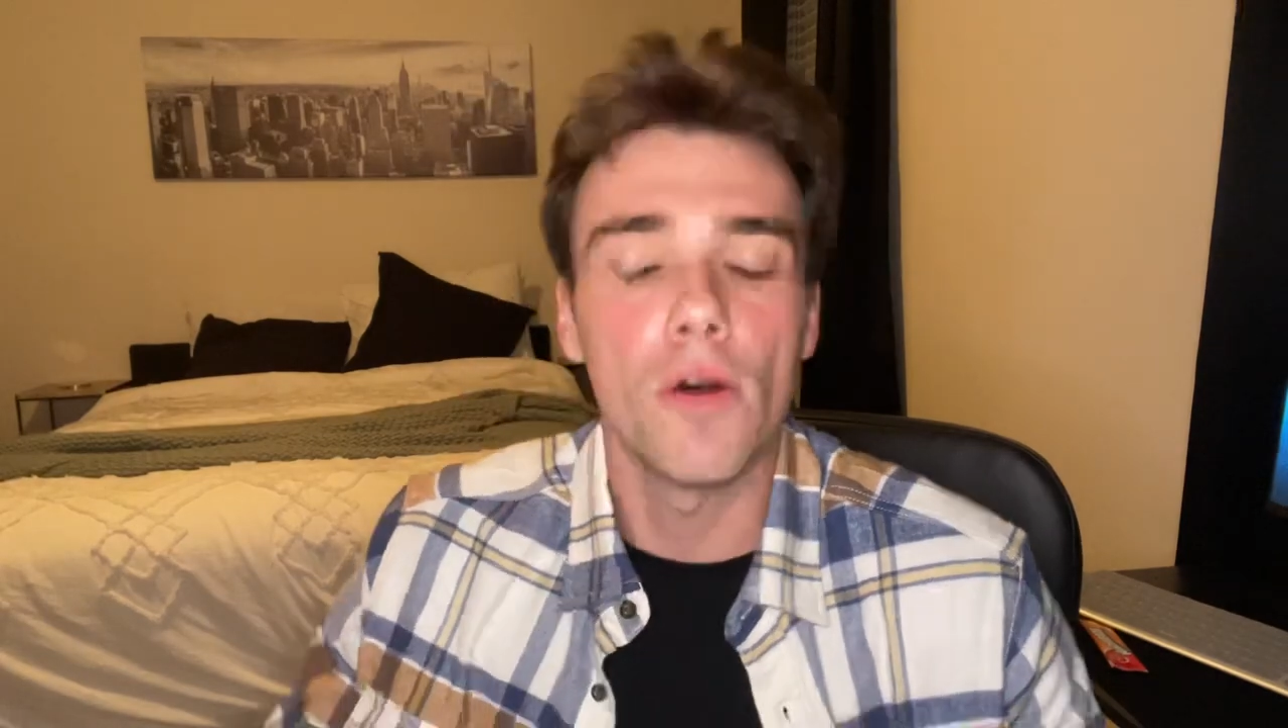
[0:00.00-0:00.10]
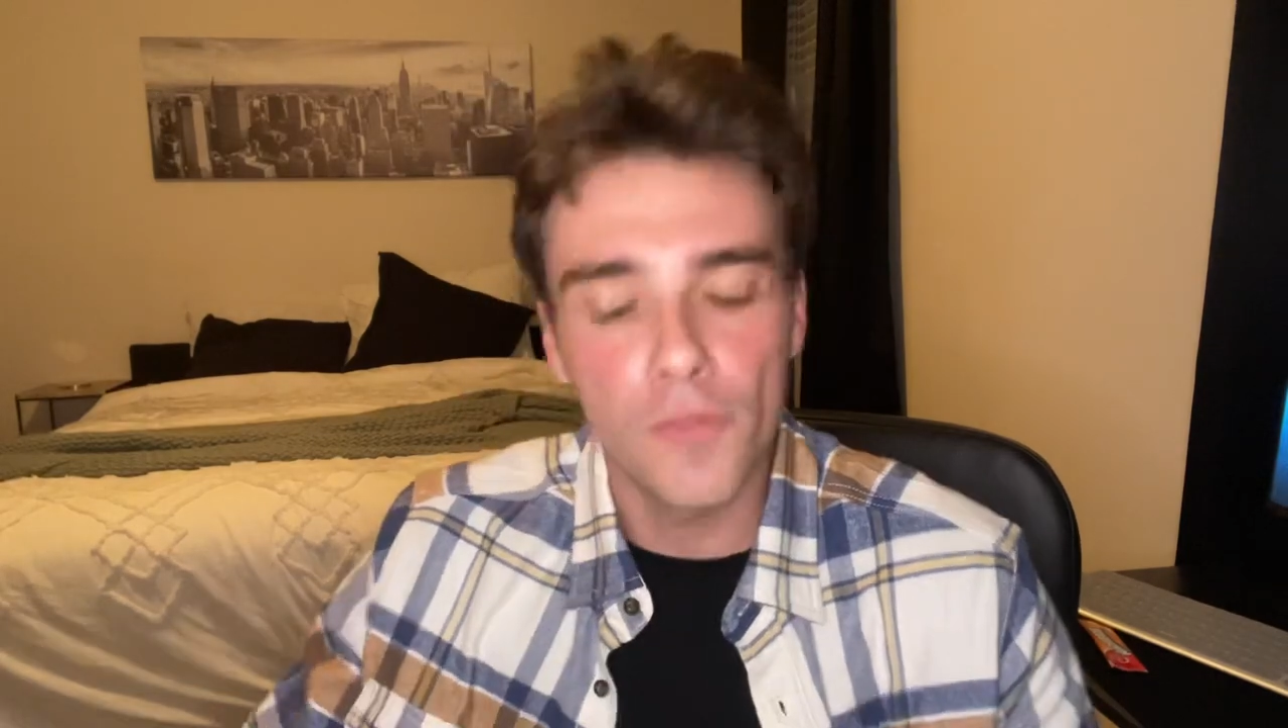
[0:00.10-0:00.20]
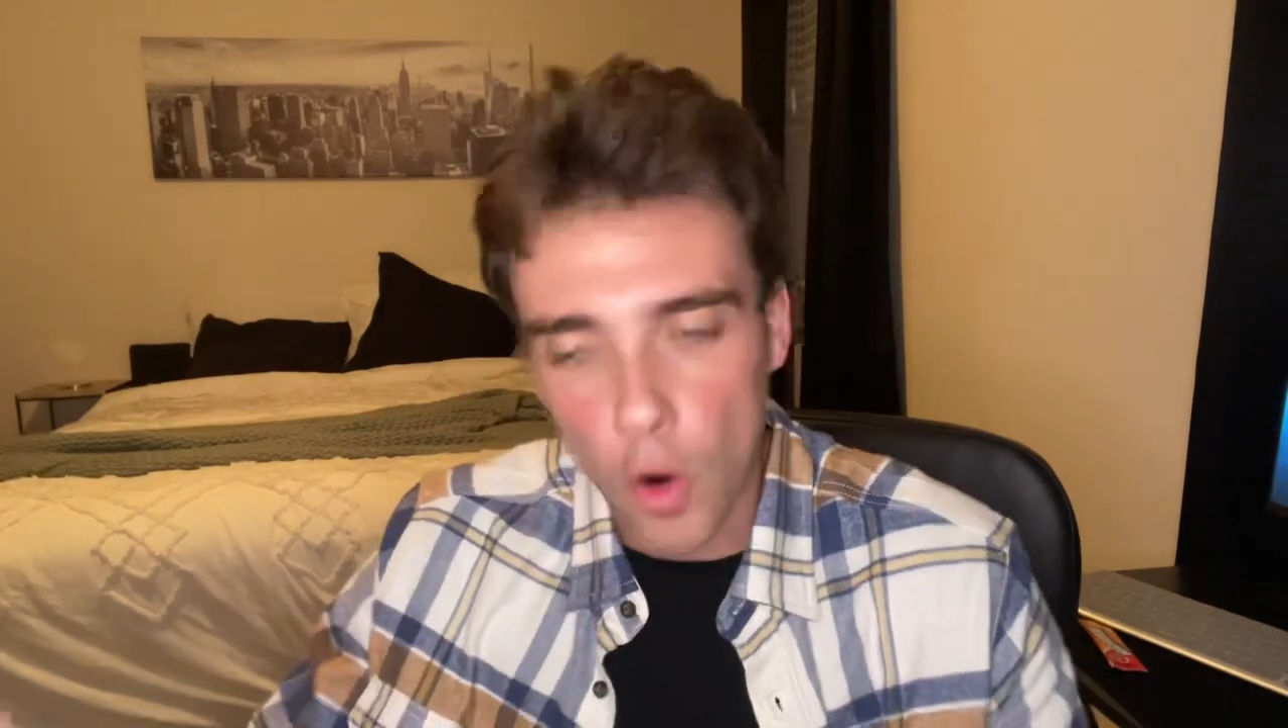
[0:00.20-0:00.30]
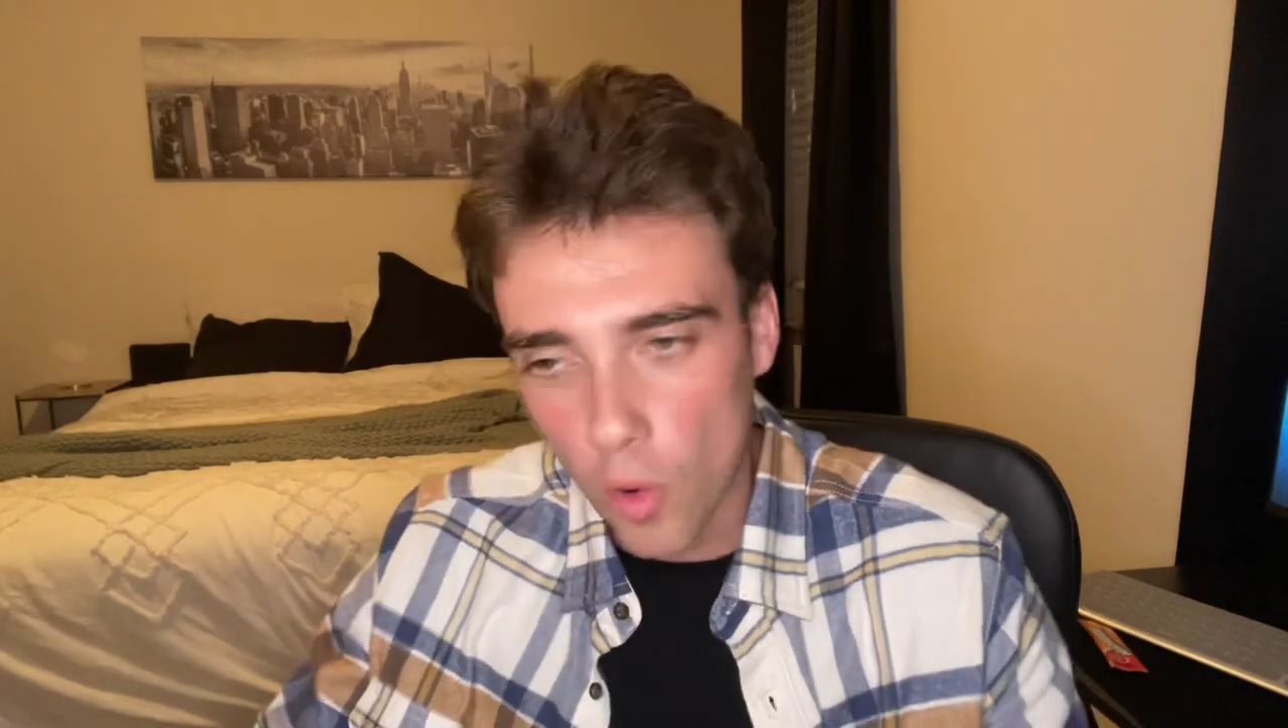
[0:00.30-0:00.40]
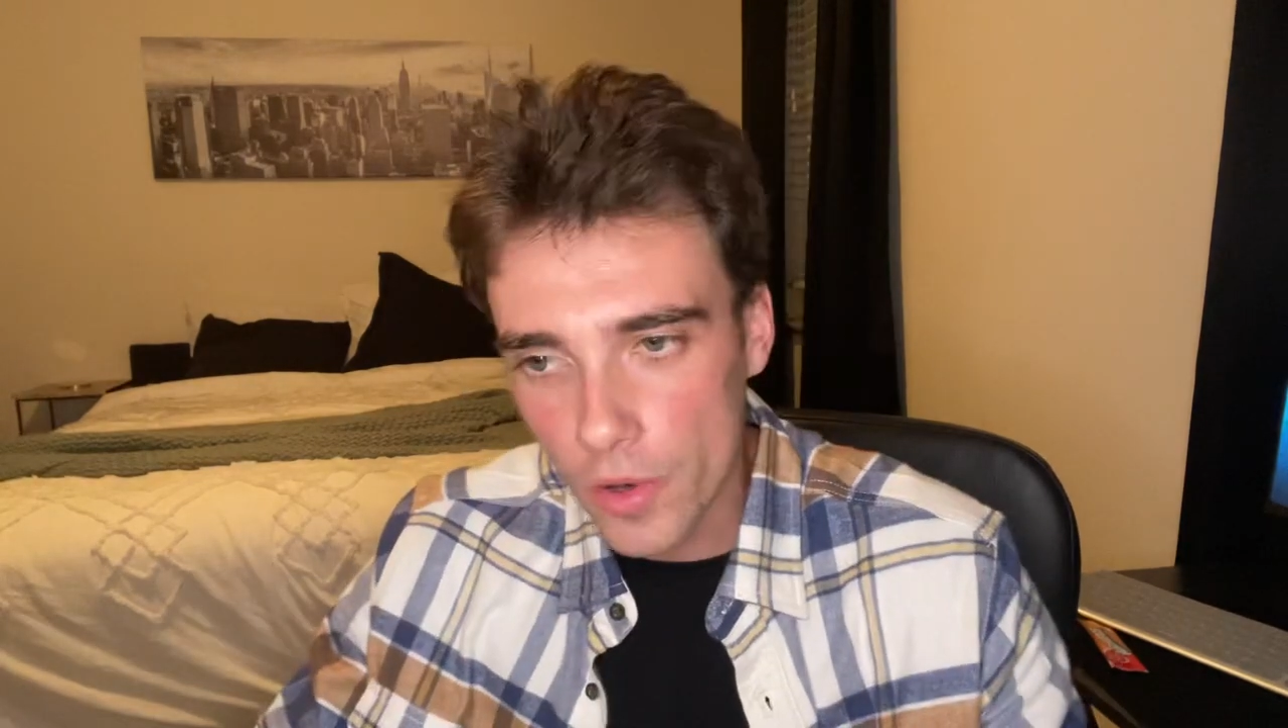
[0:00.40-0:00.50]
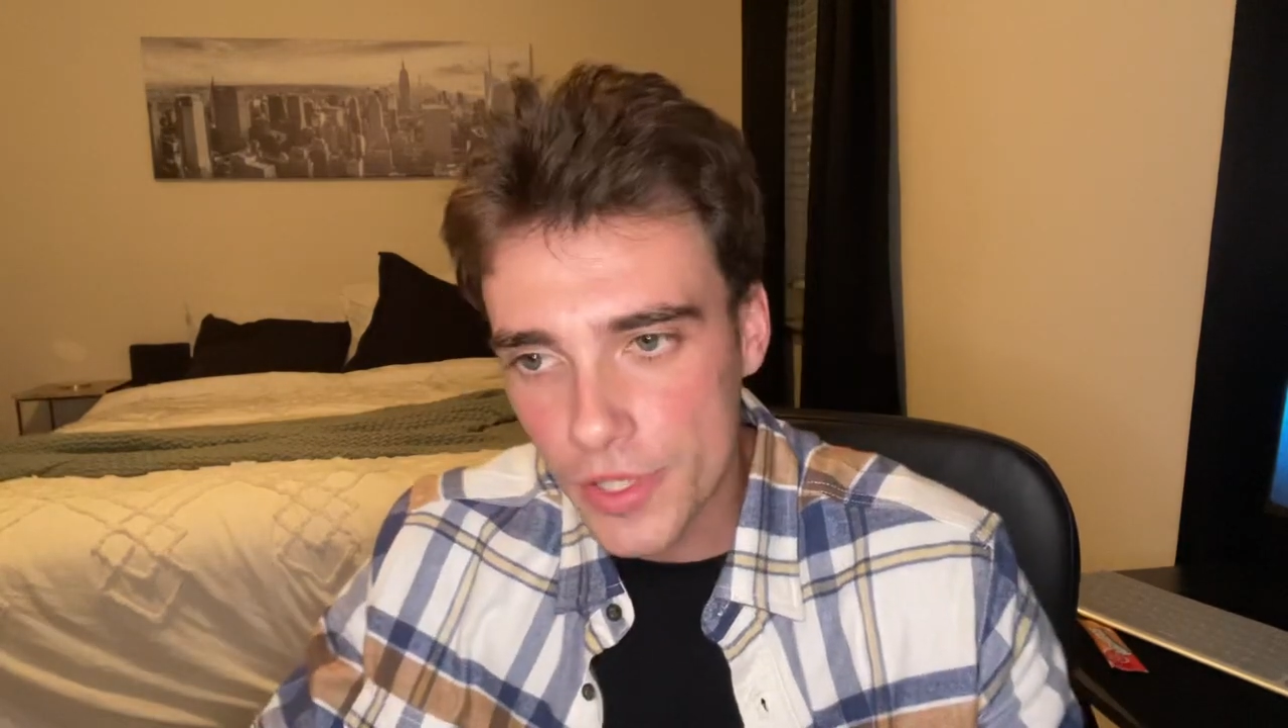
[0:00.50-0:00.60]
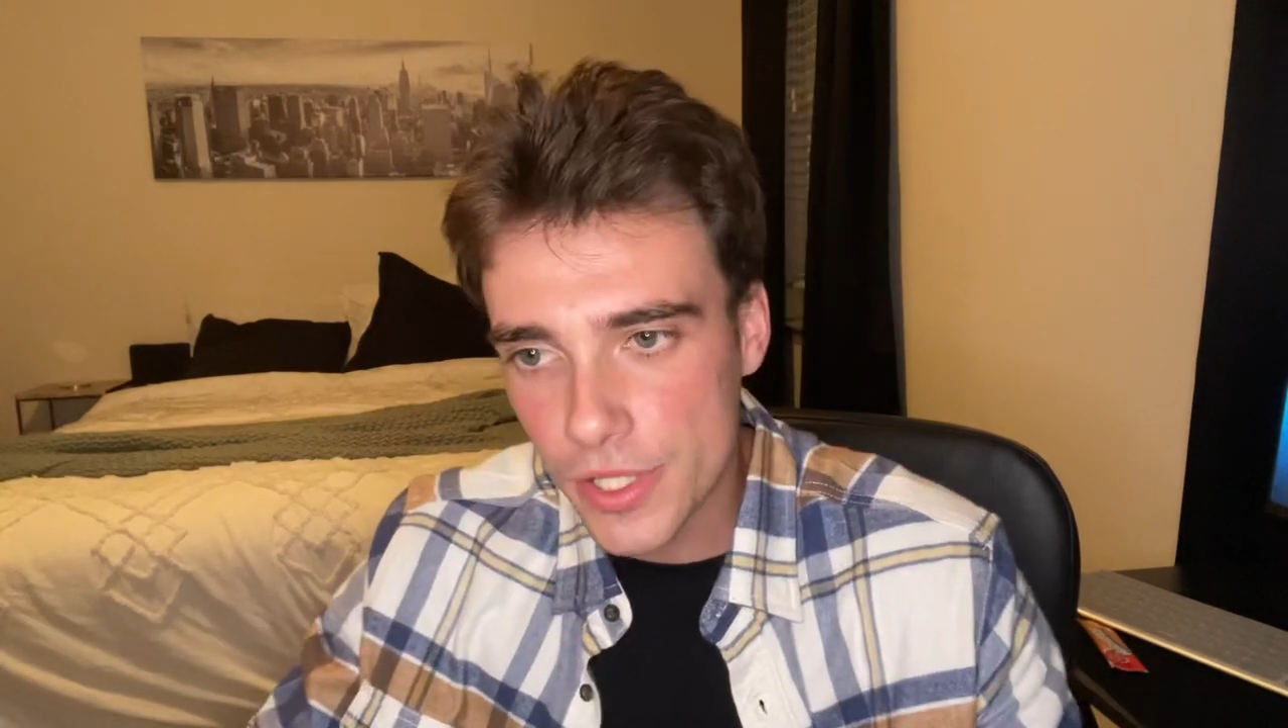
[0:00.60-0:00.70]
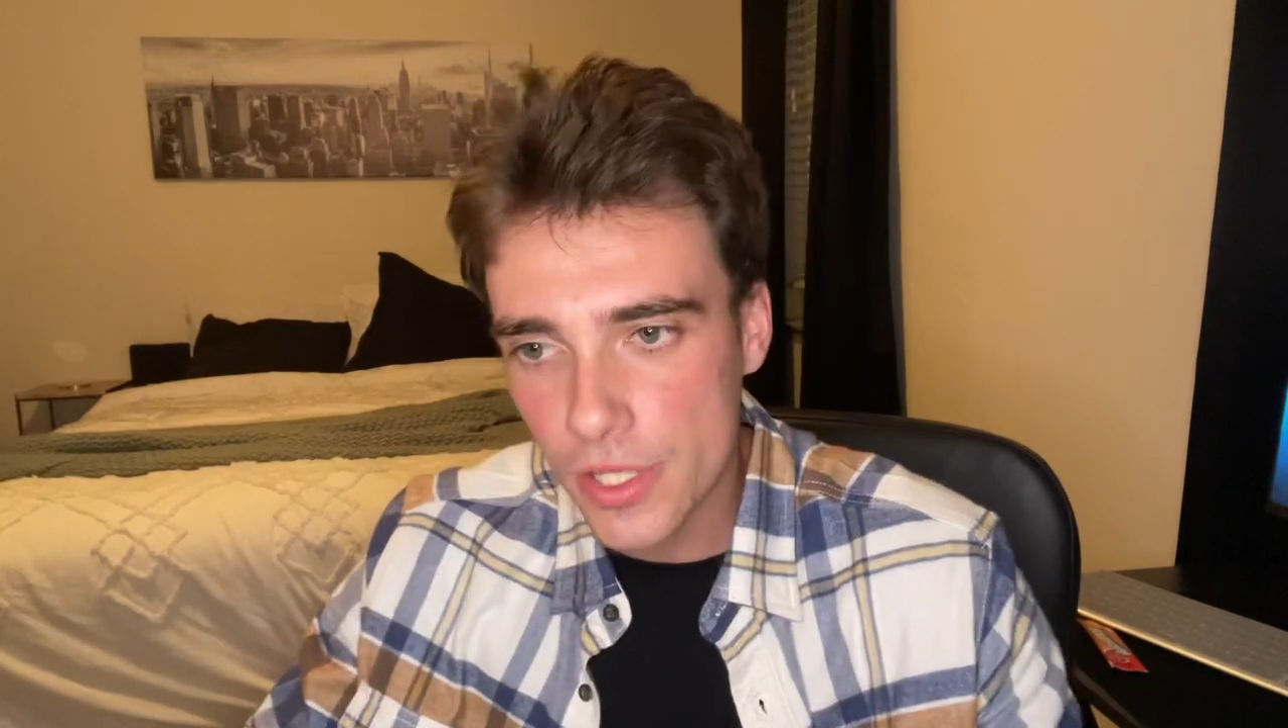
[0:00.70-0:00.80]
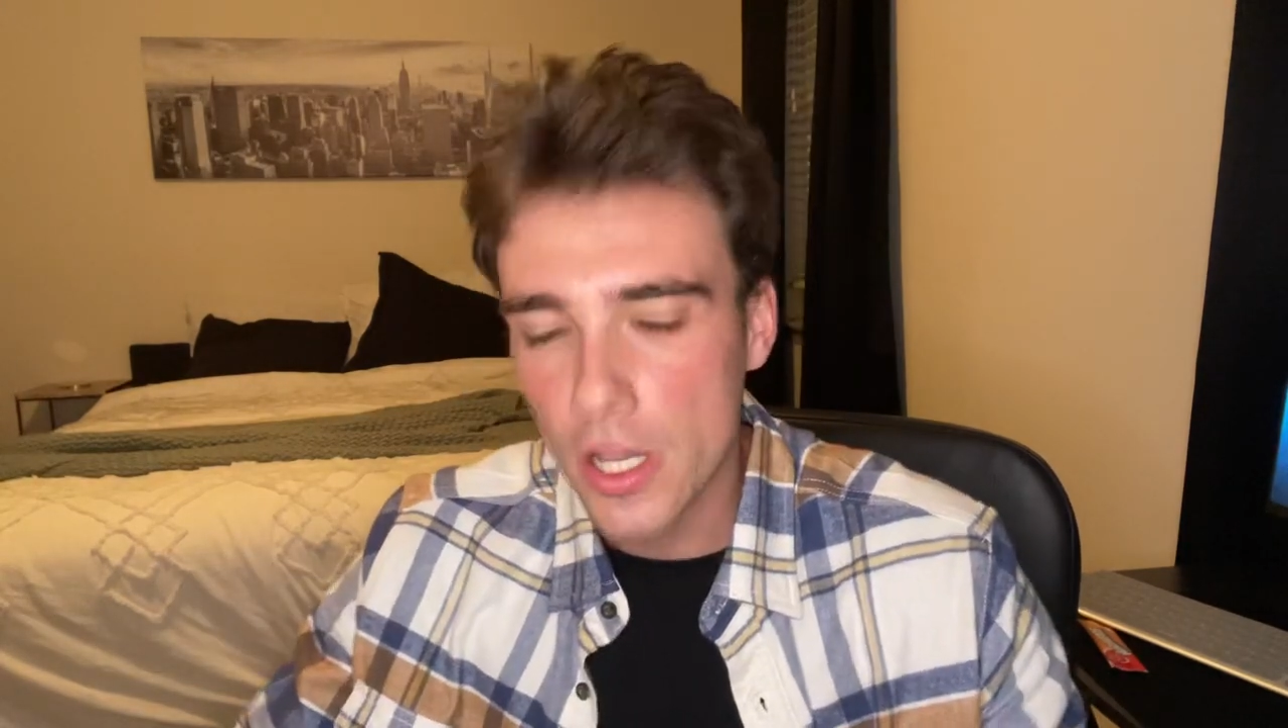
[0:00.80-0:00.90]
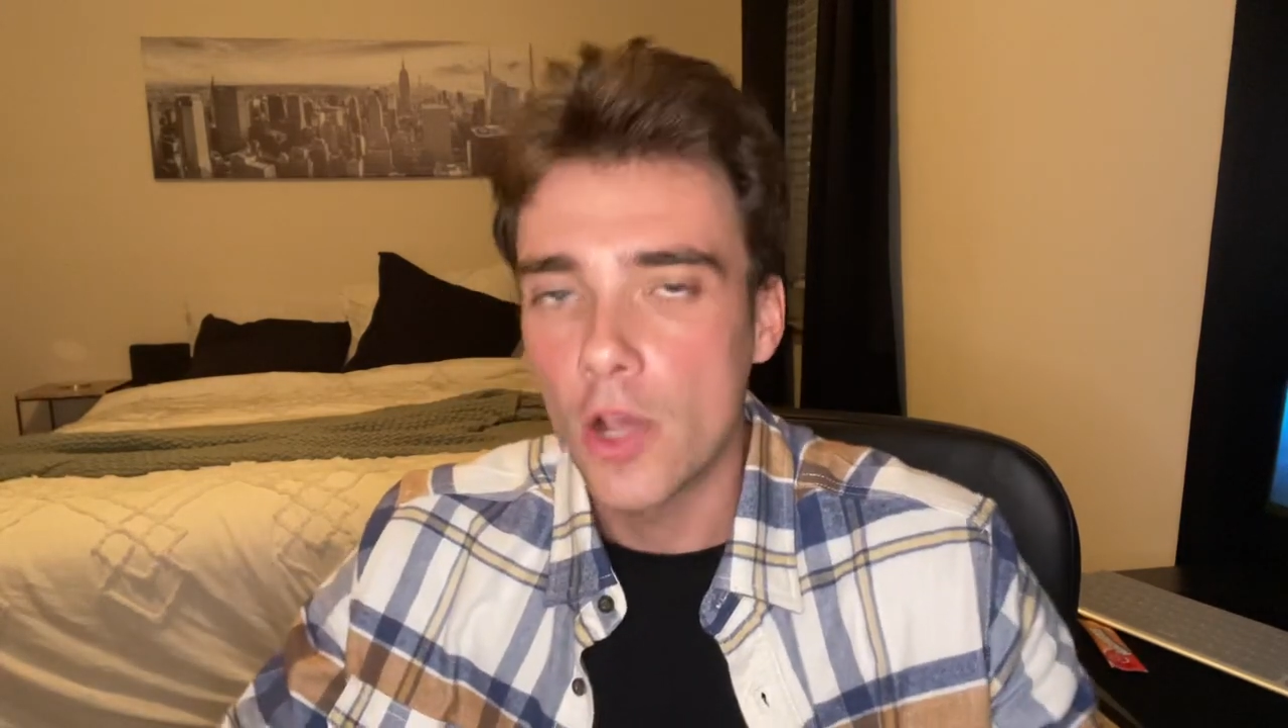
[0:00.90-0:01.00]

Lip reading: of course,